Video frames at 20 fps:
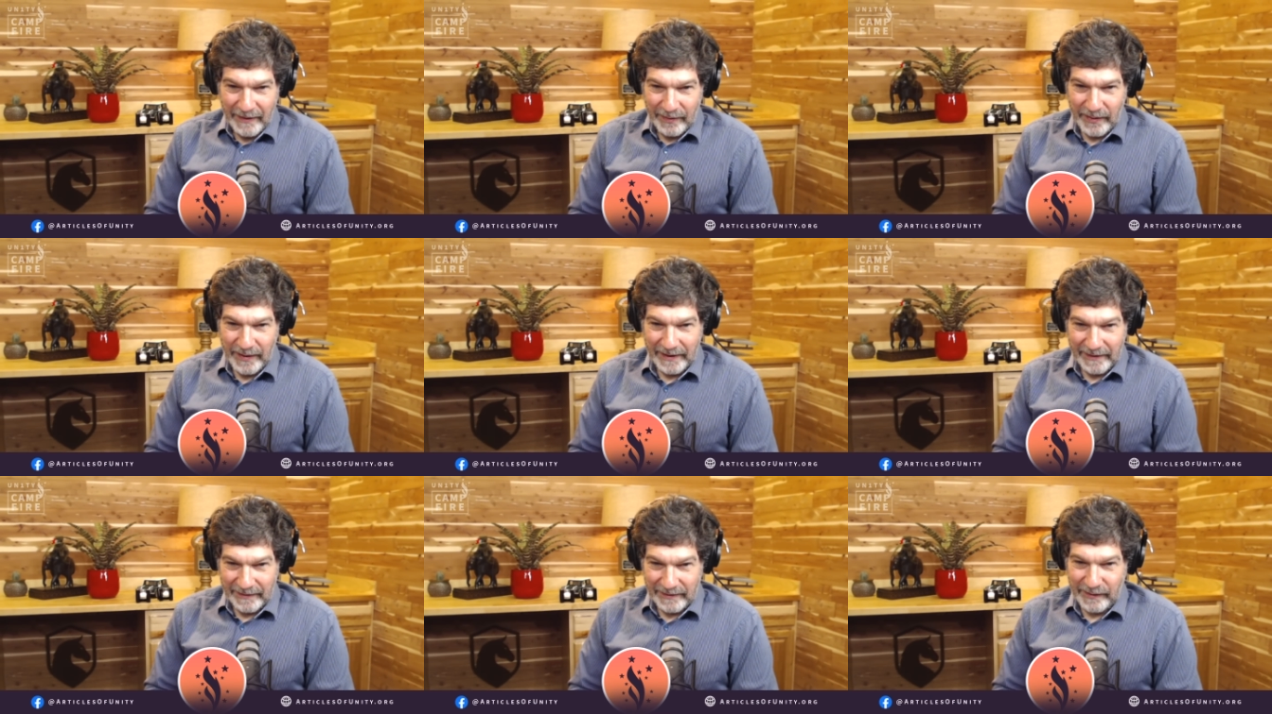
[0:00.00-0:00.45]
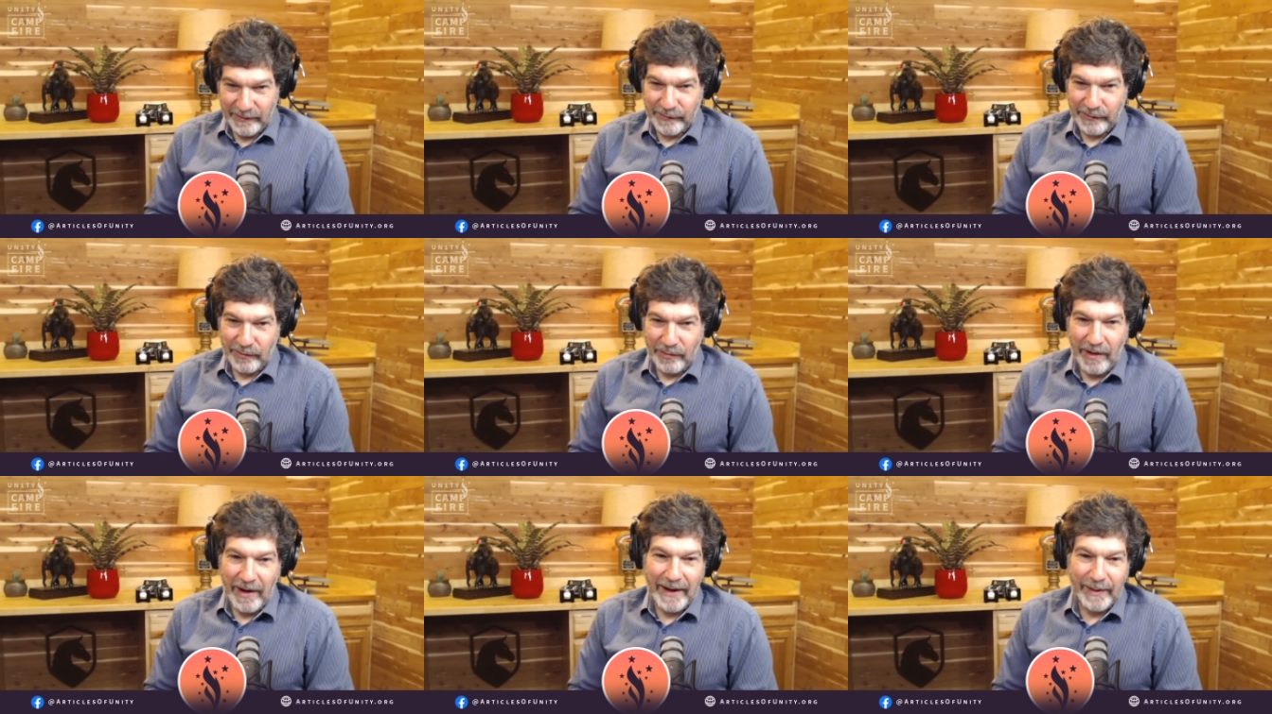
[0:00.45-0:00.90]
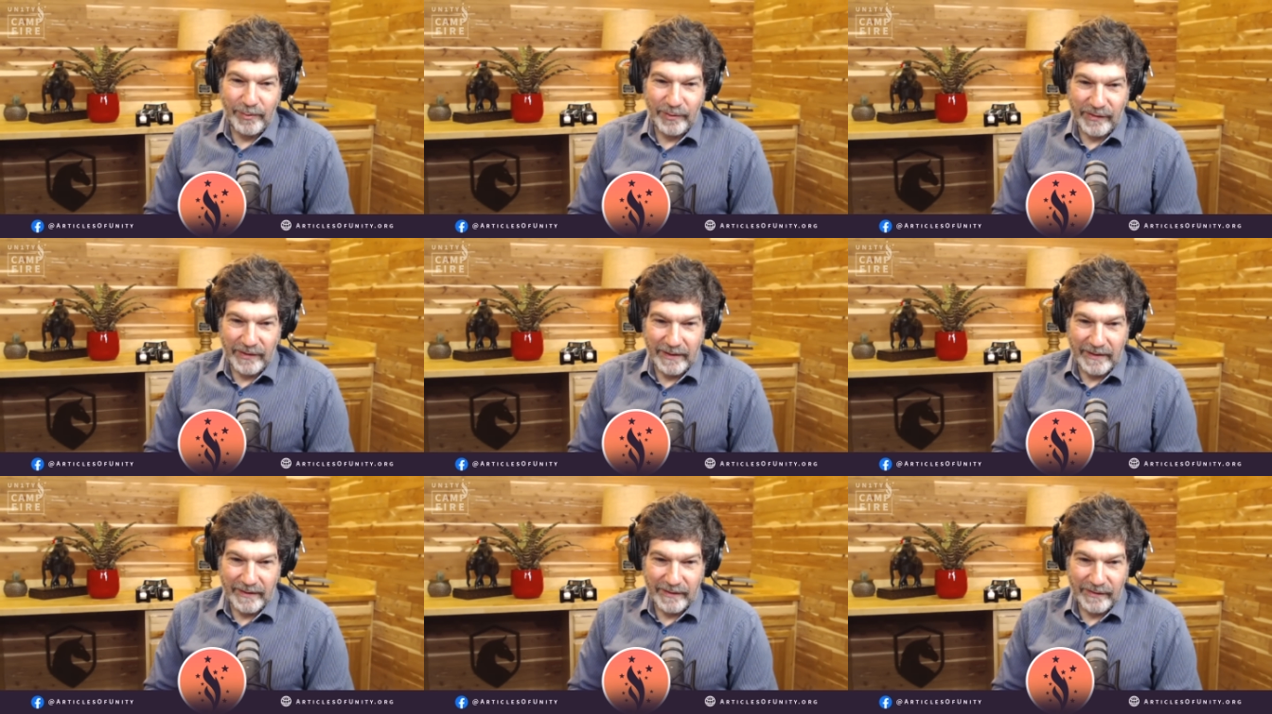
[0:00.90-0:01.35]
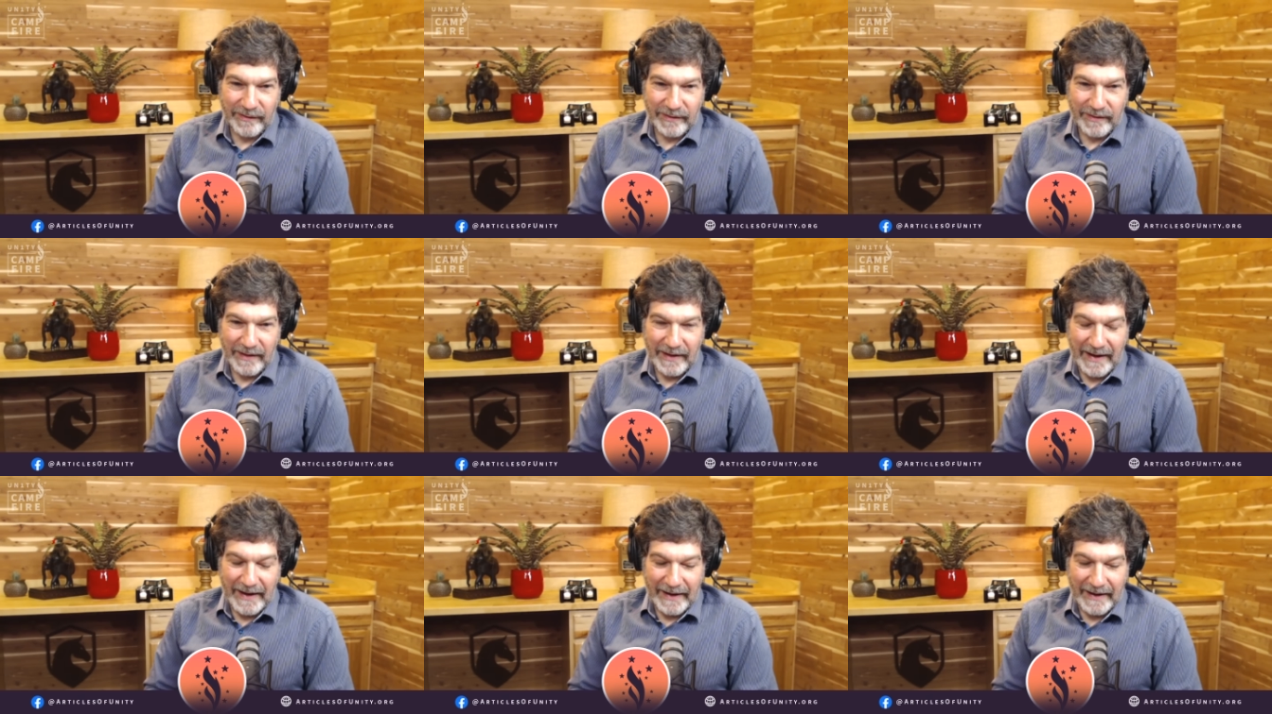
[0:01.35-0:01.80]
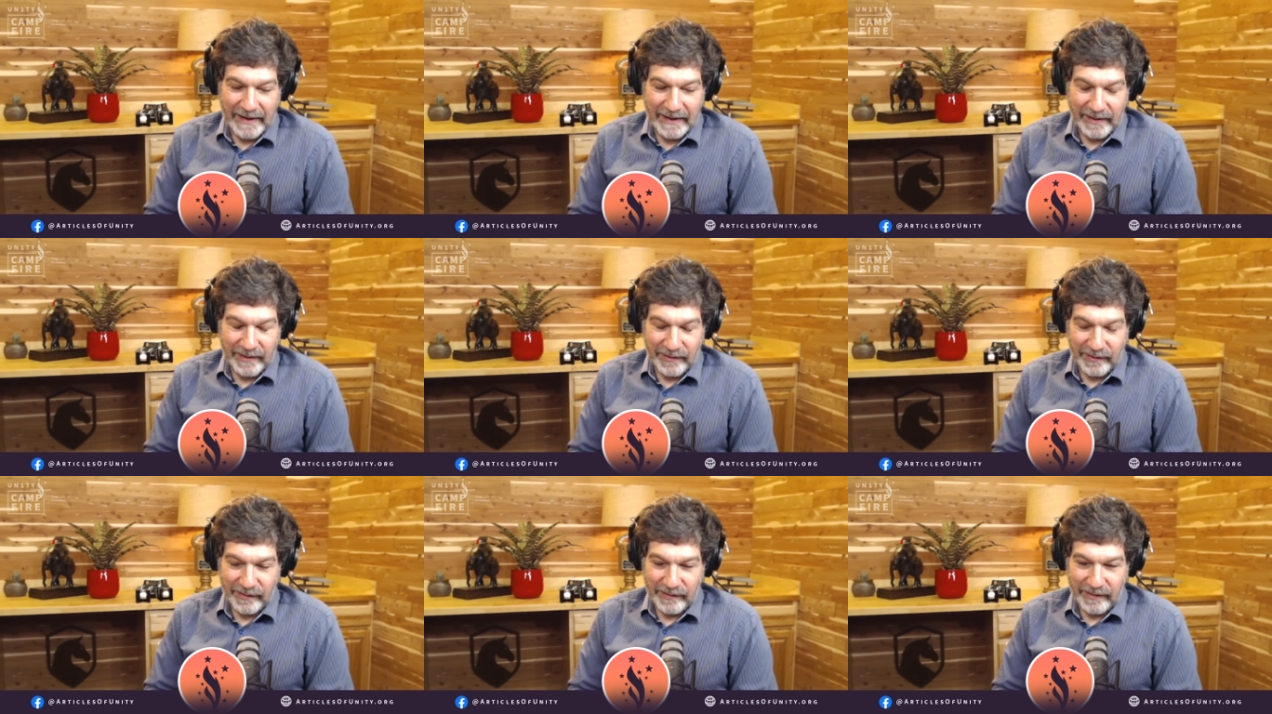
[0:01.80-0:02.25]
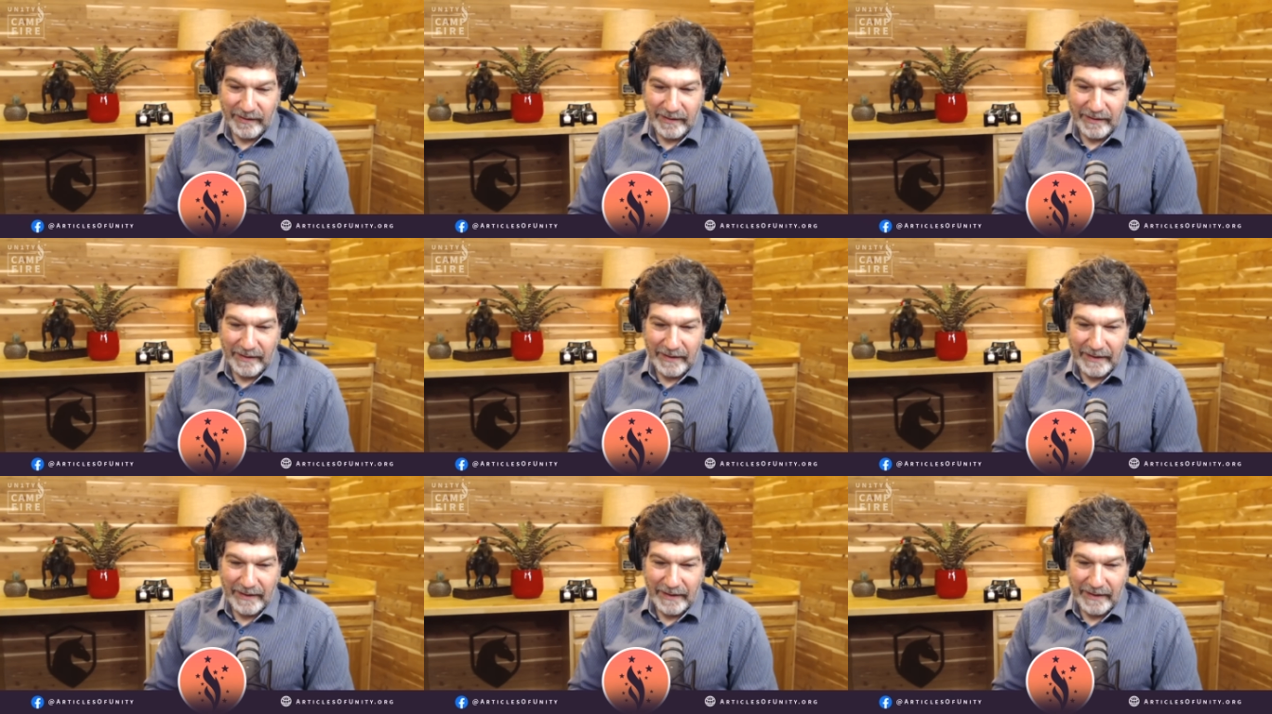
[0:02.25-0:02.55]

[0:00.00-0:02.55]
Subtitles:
that describes this as